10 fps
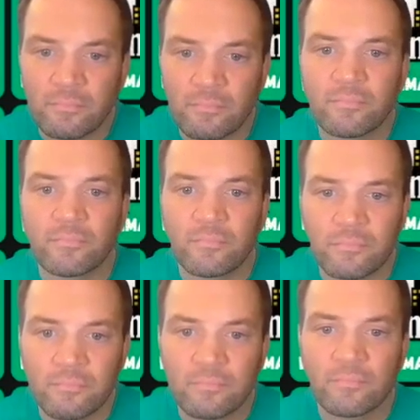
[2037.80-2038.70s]

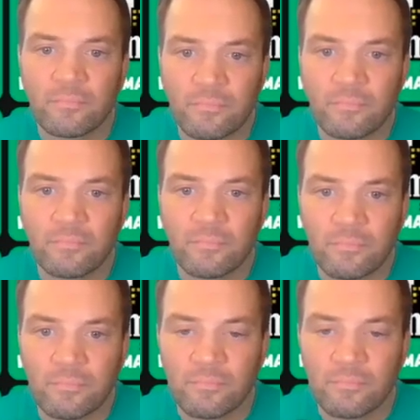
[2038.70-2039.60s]

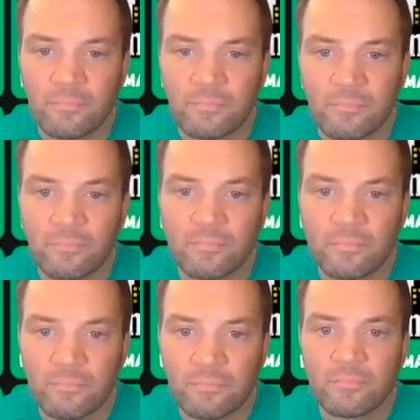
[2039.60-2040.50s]

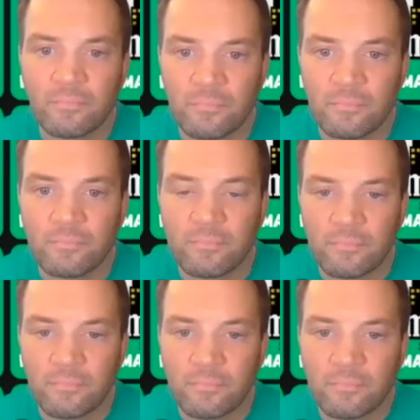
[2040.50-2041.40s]

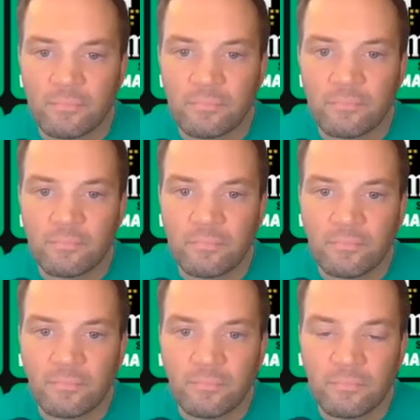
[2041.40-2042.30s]

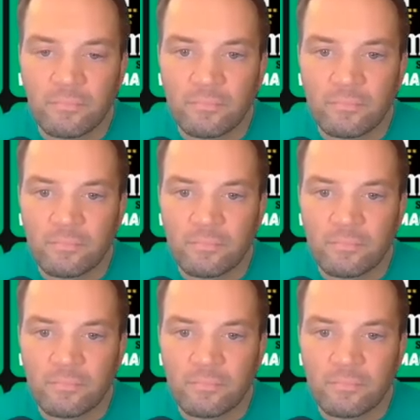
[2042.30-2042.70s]
(not speaking)